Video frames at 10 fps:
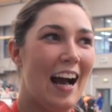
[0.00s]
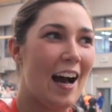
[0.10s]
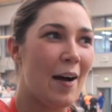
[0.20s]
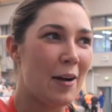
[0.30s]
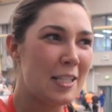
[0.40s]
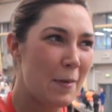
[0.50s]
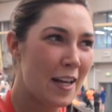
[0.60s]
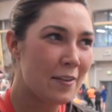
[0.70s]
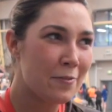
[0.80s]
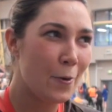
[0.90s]
um, I
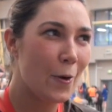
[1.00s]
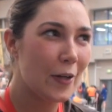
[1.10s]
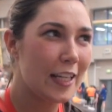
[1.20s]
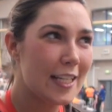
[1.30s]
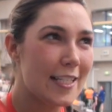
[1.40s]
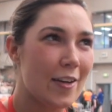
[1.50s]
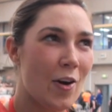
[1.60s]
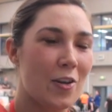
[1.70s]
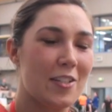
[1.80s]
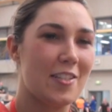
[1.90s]
spent four years in
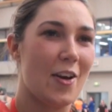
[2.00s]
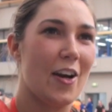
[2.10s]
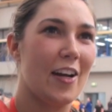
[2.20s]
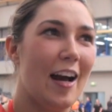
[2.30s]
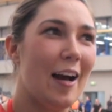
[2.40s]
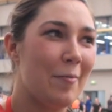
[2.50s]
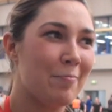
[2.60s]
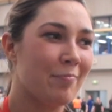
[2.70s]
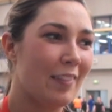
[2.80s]
Oz, so um,